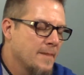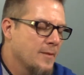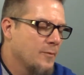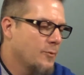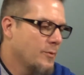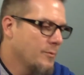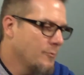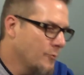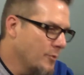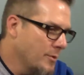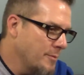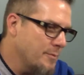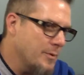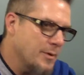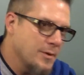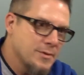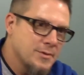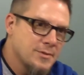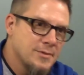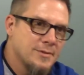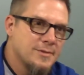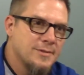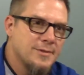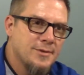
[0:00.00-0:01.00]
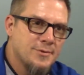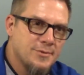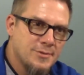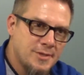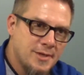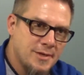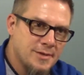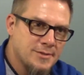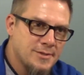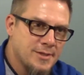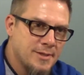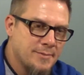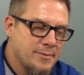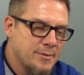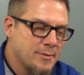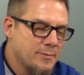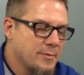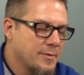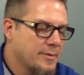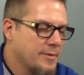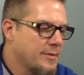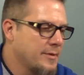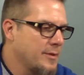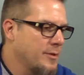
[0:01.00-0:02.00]
When one person, shares something
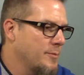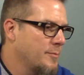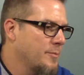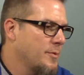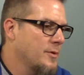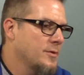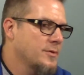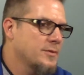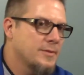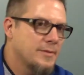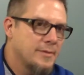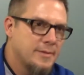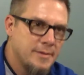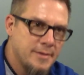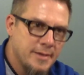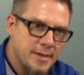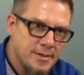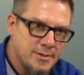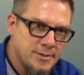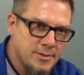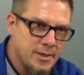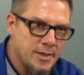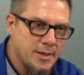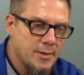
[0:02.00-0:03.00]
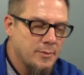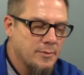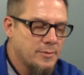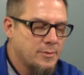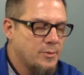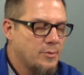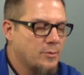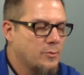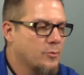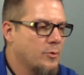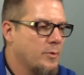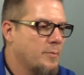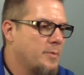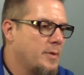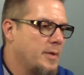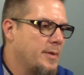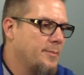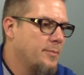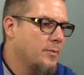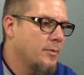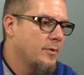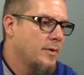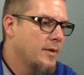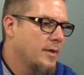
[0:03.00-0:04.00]
with another person, then they share it with 2 or 3
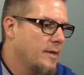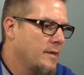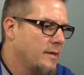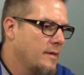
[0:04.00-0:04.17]
people.